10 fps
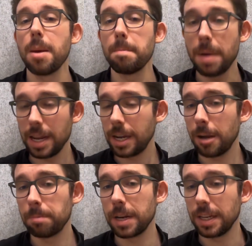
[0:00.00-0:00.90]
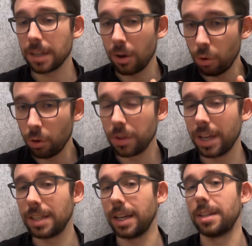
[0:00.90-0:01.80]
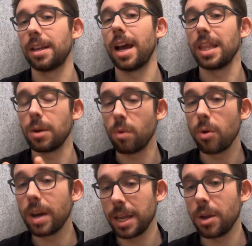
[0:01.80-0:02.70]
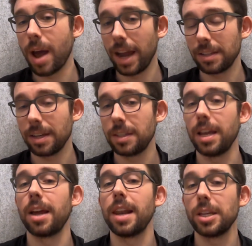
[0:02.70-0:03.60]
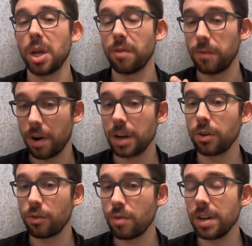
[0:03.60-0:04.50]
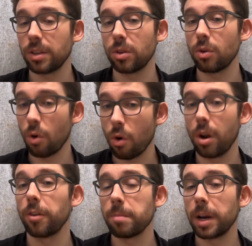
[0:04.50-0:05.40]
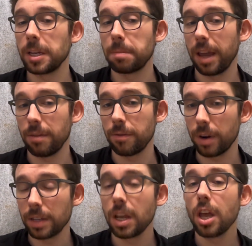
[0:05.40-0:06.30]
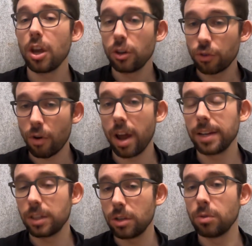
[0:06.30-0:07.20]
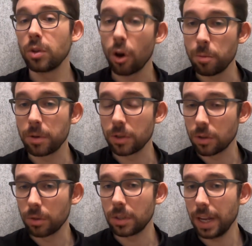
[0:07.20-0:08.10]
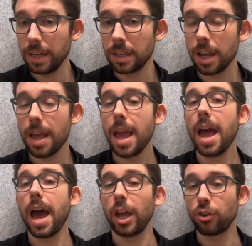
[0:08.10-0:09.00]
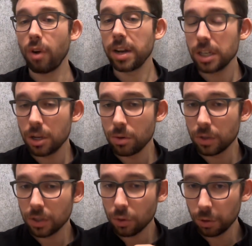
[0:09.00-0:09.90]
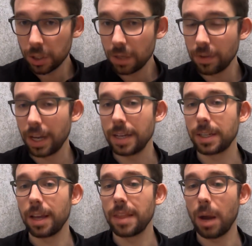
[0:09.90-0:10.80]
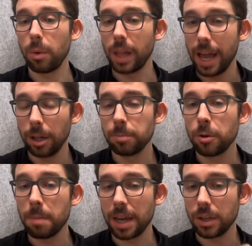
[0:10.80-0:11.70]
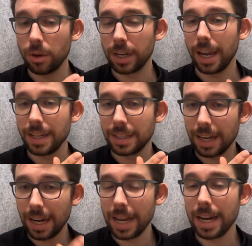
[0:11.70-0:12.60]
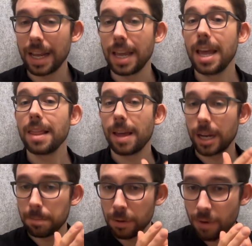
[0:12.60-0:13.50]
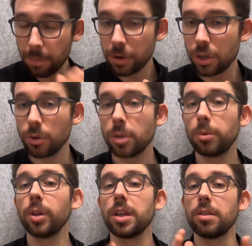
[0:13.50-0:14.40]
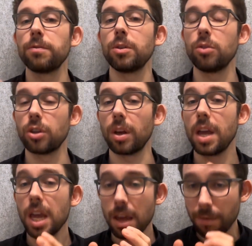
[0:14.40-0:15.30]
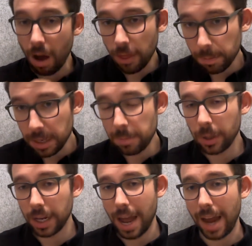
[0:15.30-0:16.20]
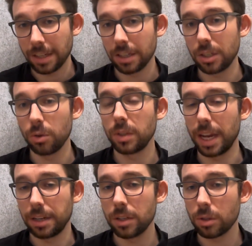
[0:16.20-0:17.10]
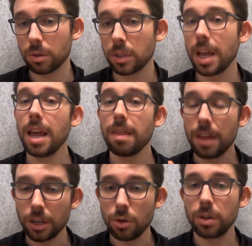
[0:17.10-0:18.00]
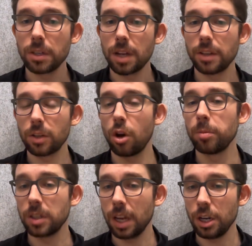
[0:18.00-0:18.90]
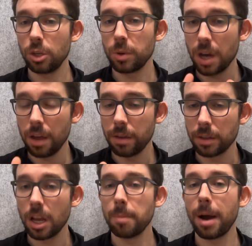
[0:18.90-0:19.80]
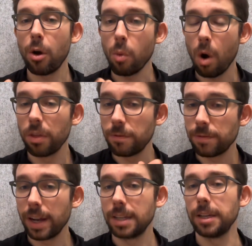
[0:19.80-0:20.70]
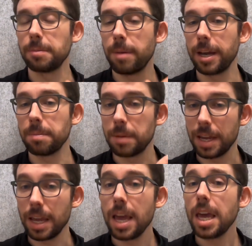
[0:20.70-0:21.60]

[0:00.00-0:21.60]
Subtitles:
Many companies hoard their data and they won't let you access it unless you have a very good reason or a lot of money to pay for it. Try to use open source data and try to use sources of data that will help you make your case clearly, that can be reproducible in the future. If other people can access your data source, then you can start a conversation with others about what the findings might be.